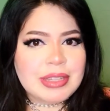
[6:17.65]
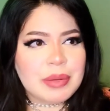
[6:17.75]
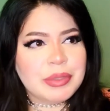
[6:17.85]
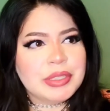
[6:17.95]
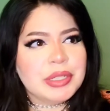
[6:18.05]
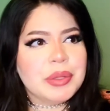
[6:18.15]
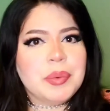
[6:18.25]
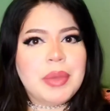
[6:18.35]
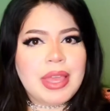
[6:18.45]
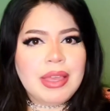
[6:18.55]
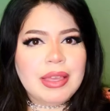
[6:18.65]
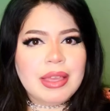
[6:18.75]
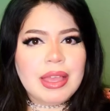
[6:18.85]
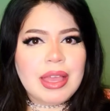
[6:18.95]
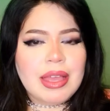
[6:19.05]
They were still awake,
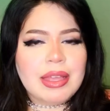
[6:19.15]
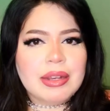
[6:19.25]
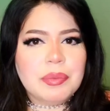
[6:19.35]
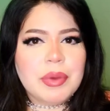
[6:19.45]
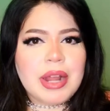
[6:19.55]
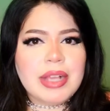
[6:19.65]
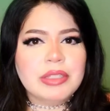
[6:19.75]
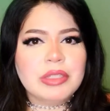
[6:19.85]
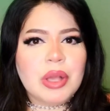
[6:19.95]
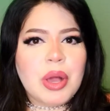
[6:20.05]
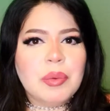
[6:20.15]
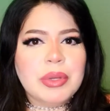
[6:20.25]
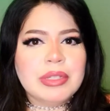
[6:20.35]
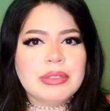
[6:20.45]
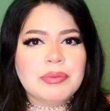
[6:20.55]
and what I saw
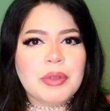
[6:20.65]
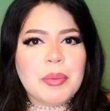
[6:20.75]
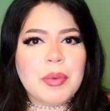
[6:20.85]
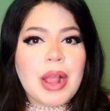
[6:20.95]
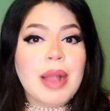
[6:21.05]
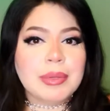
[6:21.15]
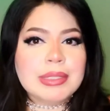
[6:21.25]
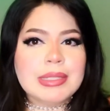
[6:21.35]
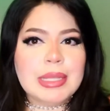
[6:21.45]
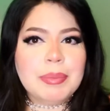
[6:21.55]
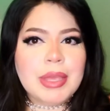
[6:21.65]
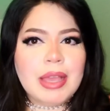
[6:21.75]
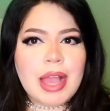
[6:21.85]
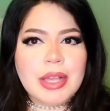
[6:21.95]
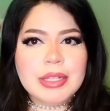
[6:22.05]
was, from where I was sleeping,
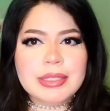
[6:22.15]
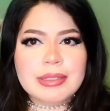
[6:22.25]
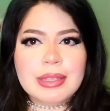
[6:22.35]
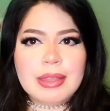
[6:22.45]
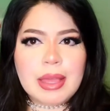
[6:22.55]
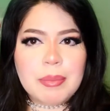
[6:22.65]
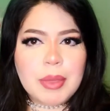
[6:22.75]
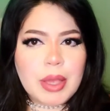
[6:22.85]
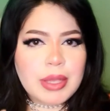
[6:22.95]
I could see them